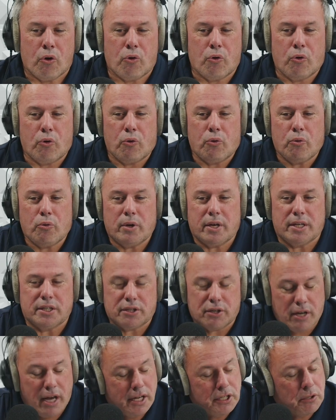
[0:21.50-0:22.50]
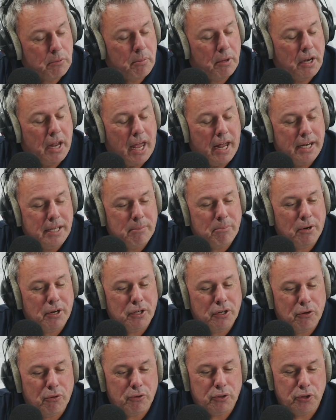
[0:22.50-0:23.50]
Who is it? Has there been
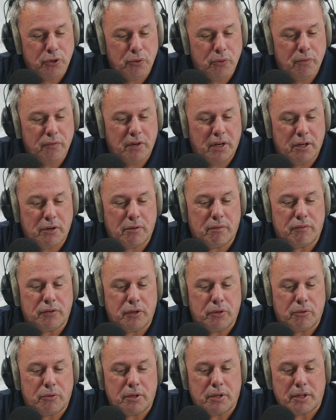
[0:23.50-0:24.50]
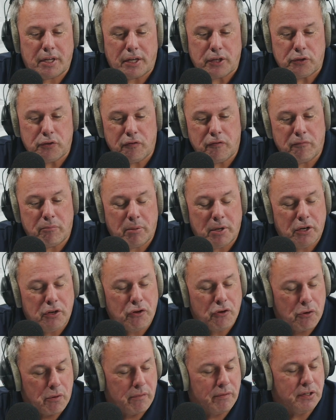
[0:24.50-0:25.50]
anybody who you've interviewed that you've
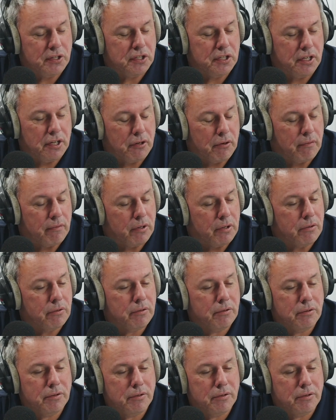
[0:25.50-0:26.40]
been nervous to interview?